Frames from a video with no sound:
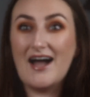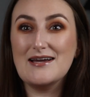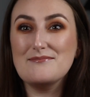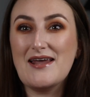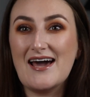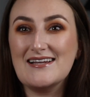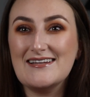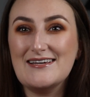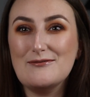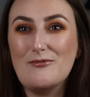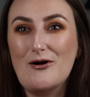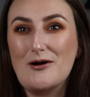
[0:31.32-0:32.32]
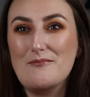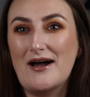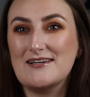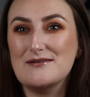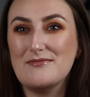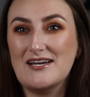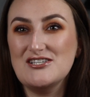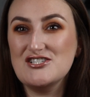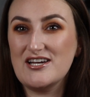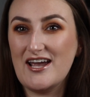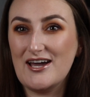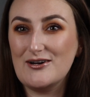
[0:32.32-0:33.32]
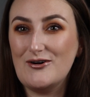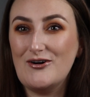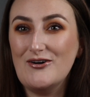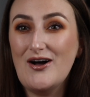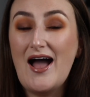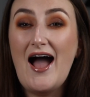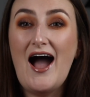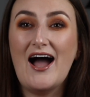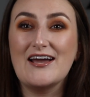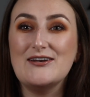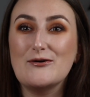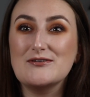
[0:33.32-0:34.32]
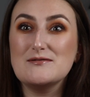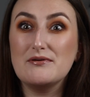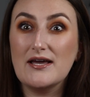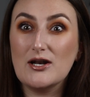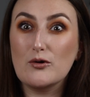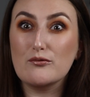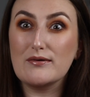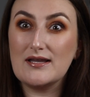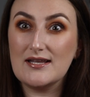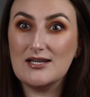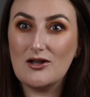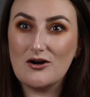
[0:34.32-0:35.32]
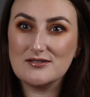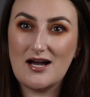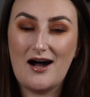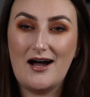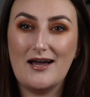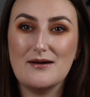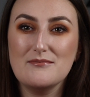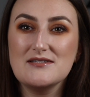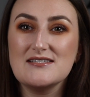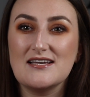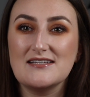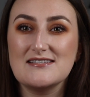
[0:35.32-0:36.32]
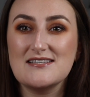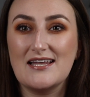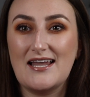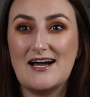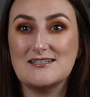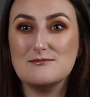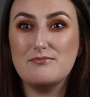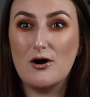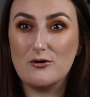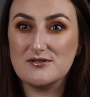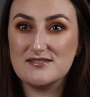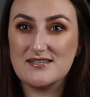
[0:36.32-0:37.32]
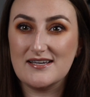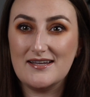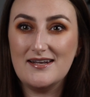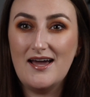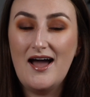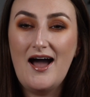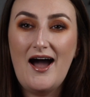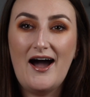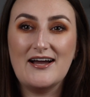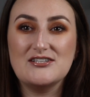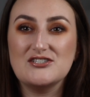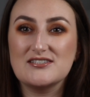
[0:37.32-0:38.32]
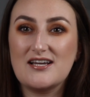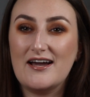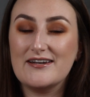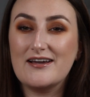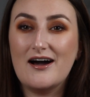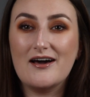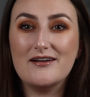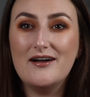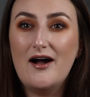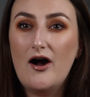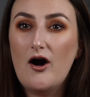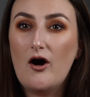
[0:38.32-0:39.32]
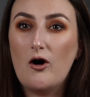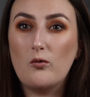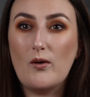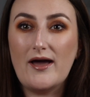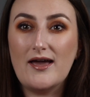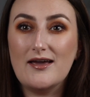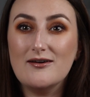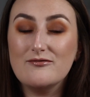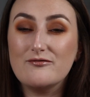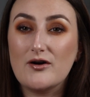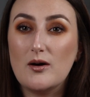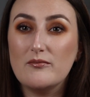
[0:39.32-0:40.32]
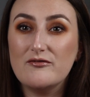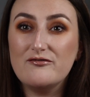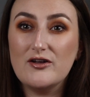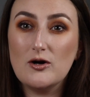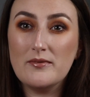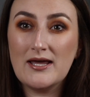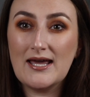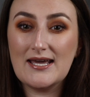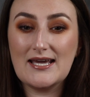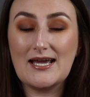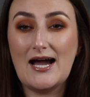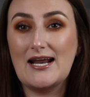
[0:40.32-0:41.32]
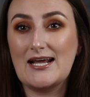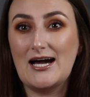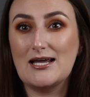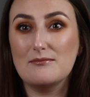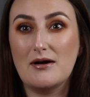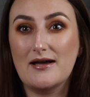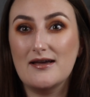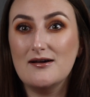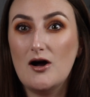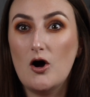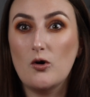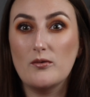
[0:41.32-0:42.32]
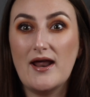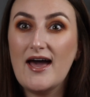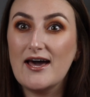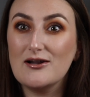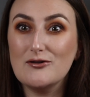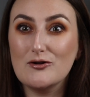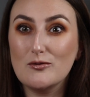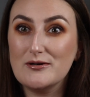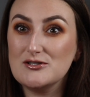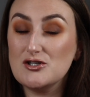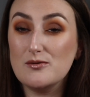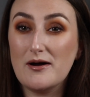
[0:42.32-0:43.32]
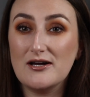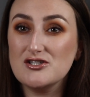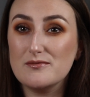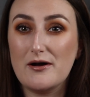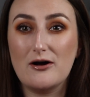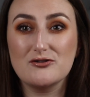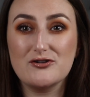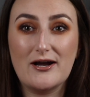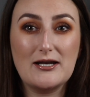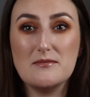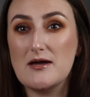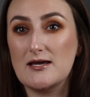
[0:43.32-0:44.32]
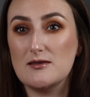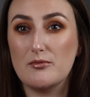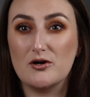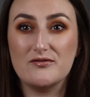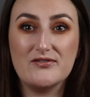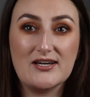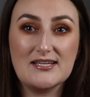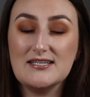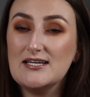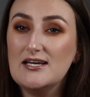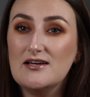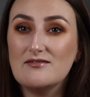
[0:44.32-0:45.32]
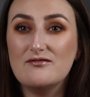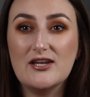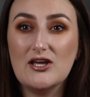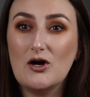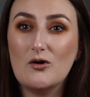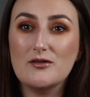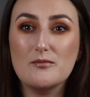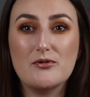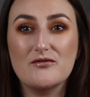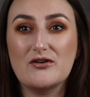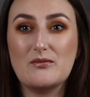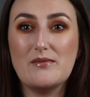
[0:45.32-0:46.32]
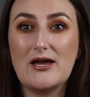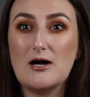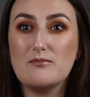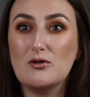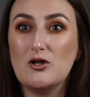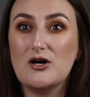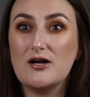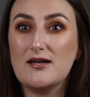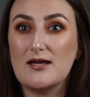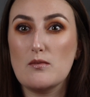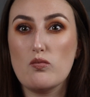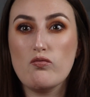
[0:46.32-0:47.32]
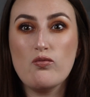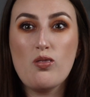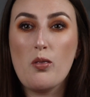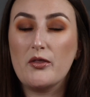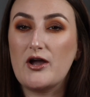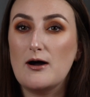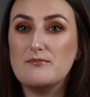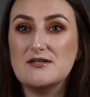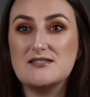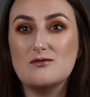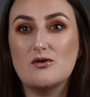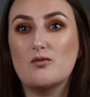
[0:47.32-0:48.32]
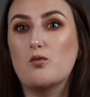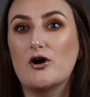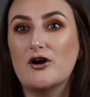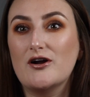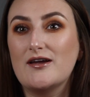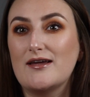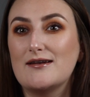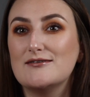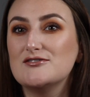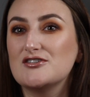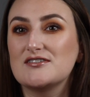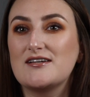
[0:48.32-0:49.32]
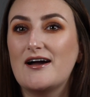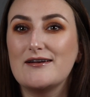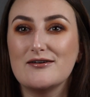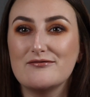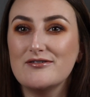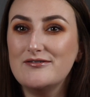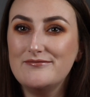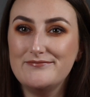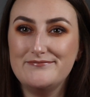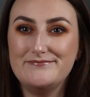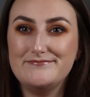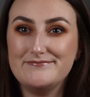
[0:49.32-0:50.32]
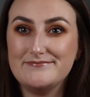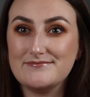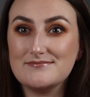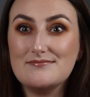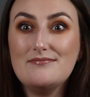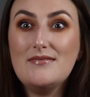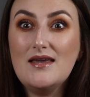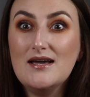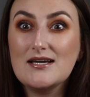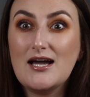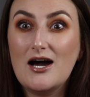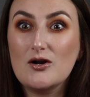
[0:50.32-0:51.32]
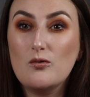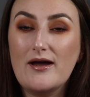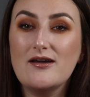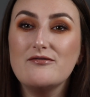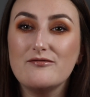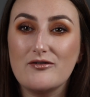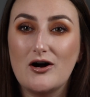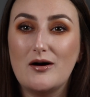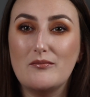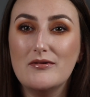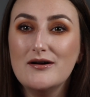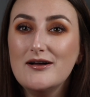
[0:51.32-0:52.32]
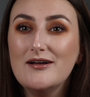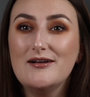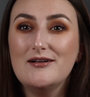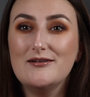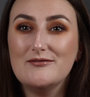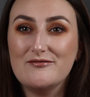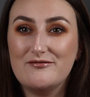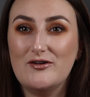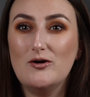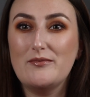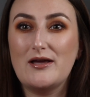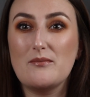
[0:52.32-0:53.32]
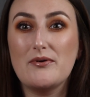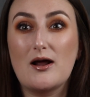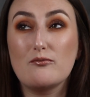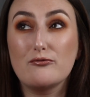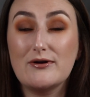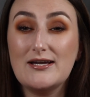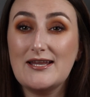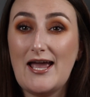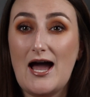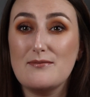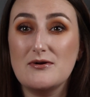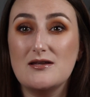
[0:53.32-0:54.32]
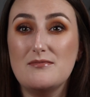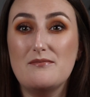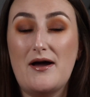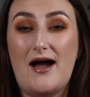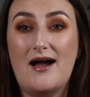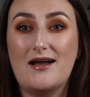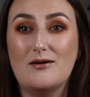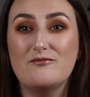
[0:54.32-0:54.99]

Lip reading: Hi, I'm Natalie. Welcome back to my channel. I know it's been a really long time since I last posted. I just kind of got away from filming and kind of got in my own head a little bit too much about trying to make the perfect video and the perfect makeup look, and got busy with work and just kind of got away from filming. But I'm really happy to be back.